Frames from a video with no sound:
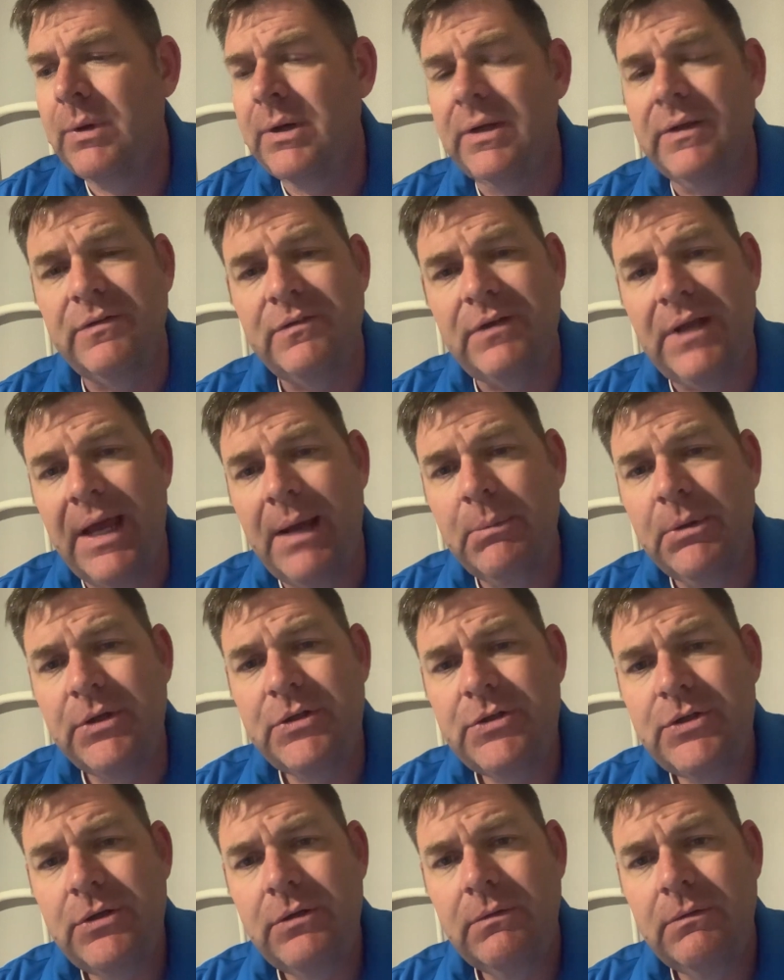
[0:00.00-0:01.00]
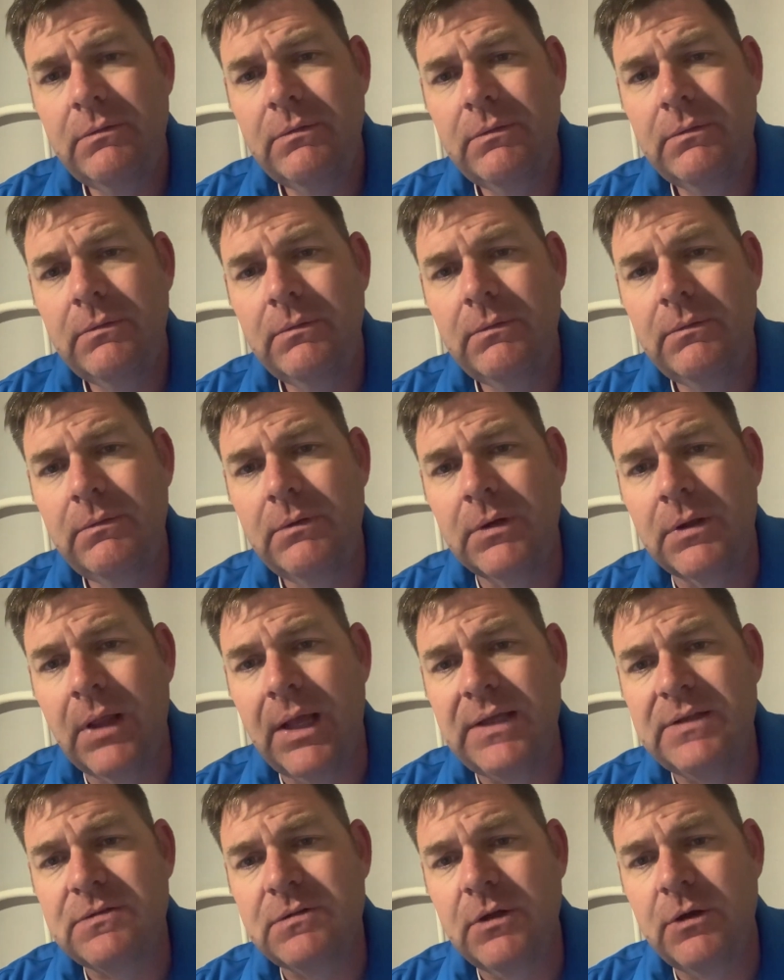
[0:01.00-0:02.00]
to establish your
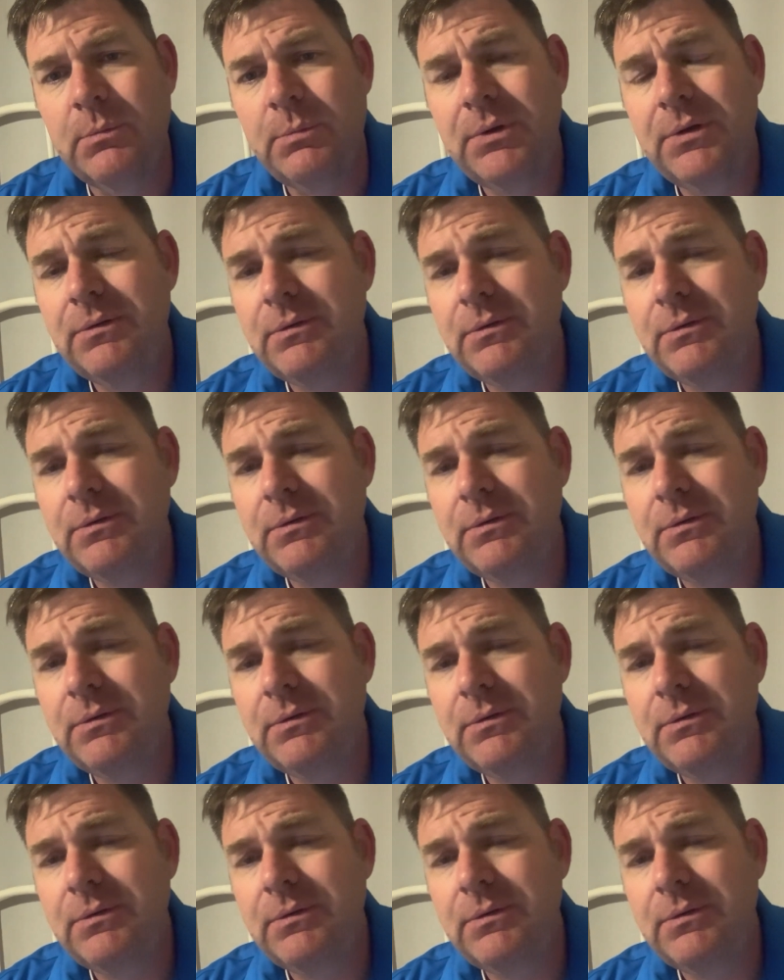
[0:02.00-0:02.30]
glide slope.